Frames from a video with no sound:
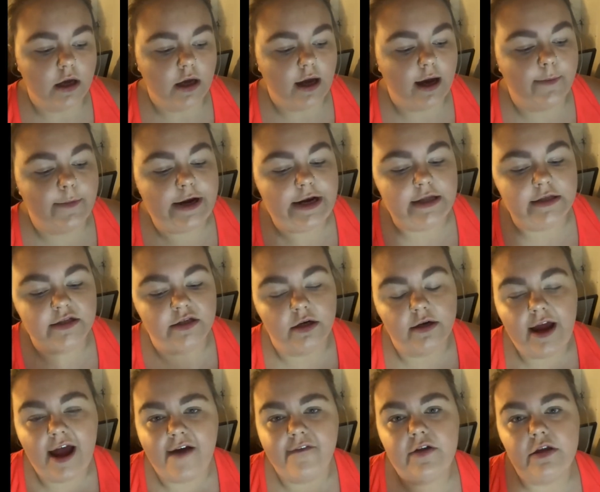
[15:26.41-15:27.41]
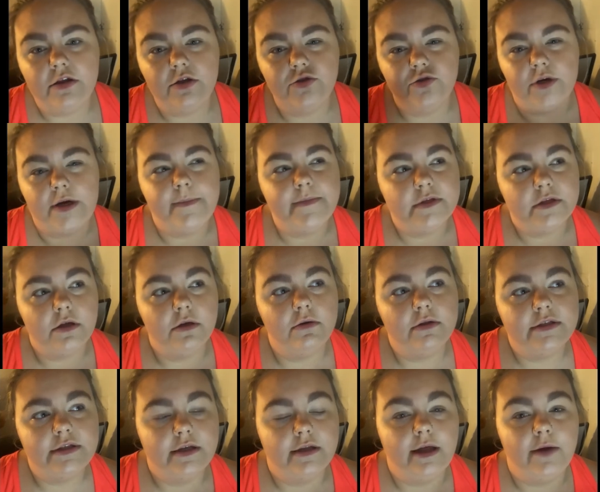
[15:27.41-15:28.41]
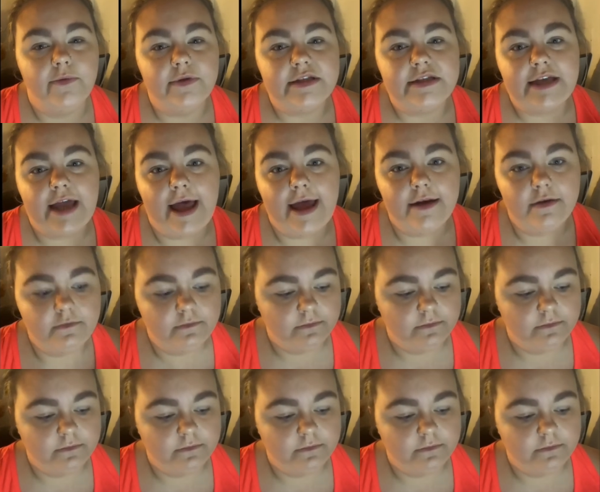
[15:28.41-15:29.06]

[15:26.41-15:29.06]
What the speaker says: I didn't start having the dreams though until I was 10